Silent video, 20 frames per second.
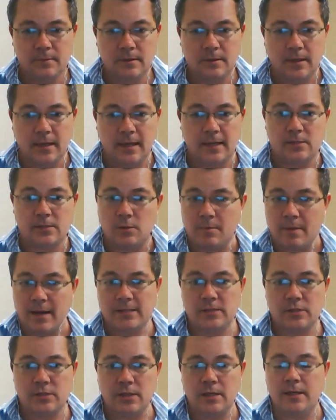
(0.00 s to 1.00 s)
Okay, so my
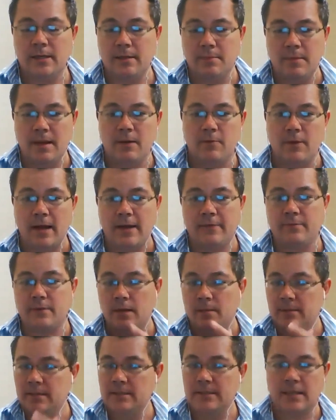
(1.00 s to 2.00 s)
son and my wife
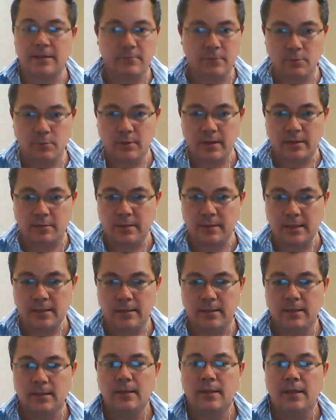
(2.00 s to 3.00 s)
coming to Denver with me.
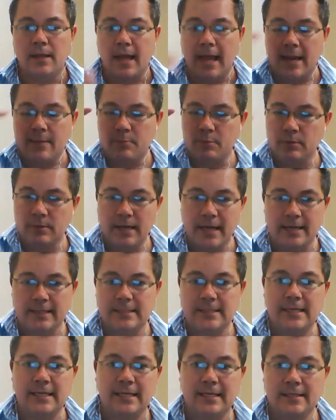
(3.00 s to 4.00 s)
April
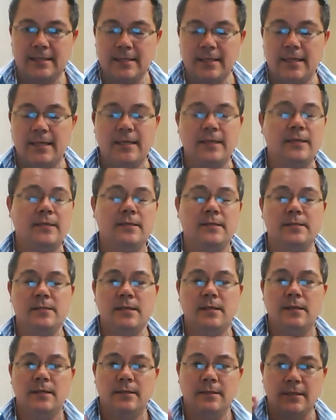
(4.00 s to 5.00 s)
19th is
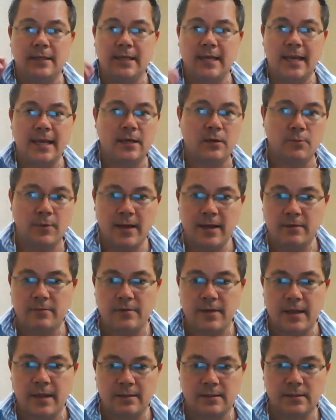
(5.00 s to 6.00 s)
the Canaway
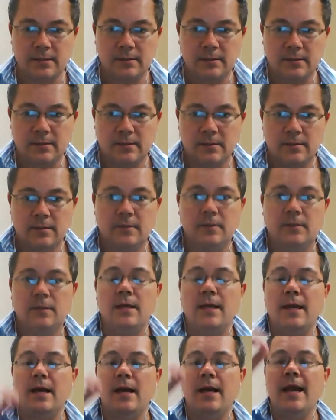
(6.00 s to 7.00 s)
event.
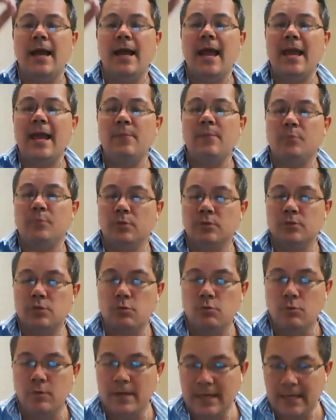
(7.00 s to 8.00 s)
April
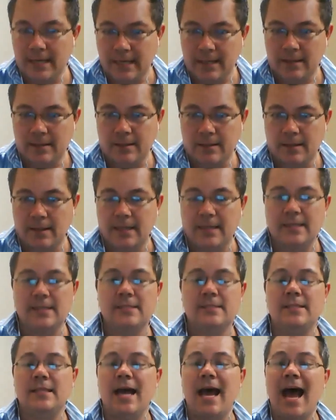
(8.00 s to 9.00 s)
20th
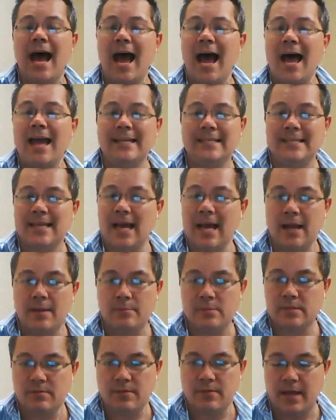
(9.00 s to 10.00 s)
is the High
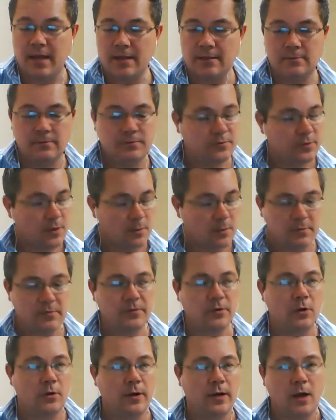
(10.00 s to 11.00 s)
Times event. Some of you
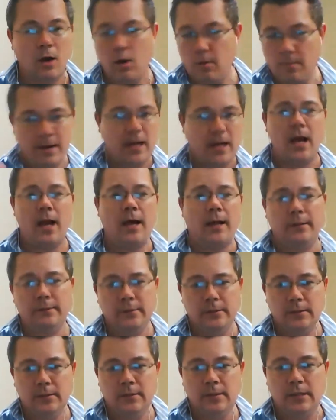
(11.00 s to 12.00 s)
are going, oh my God,
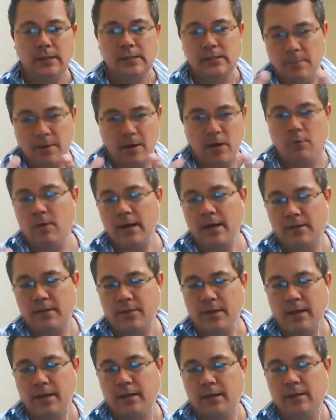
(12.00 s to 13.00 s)
it's a marijuana
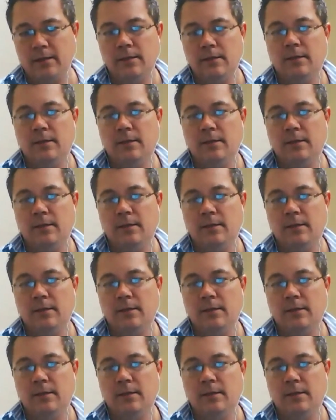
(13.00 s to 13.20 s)
thing.